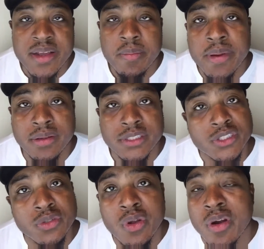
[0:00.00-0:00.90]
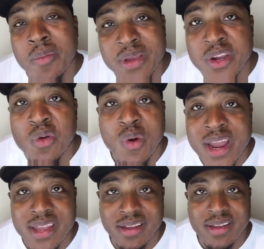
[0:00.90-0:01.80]
dip belts, as you know, are gonna be
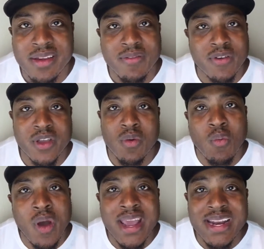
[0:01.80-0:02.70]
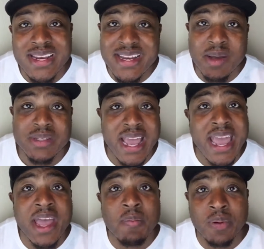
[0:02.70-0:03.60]
great for your weighted dips
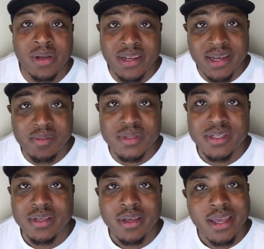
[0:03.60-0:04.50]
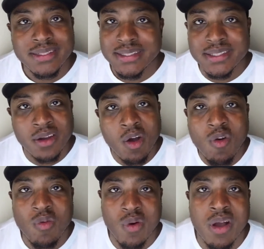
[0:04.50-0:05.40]
and pull-ups, and just an
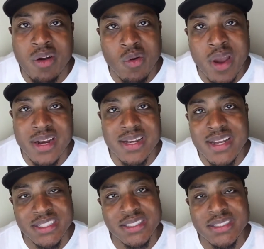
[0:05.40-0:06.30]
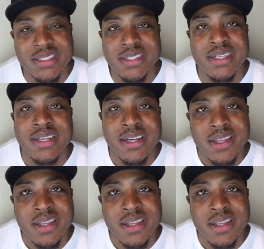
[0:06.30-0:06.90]
overall great addition to